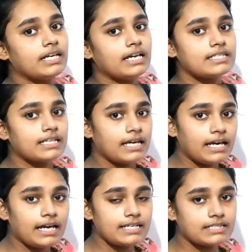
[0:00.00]
there is
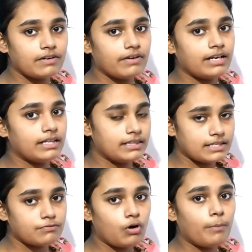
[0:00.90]
An is given in
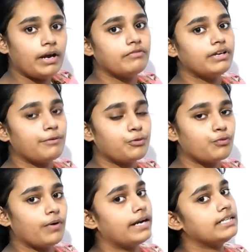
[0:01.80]
this form and we have to
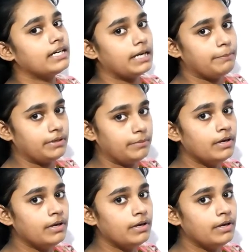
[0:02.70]
find the AP.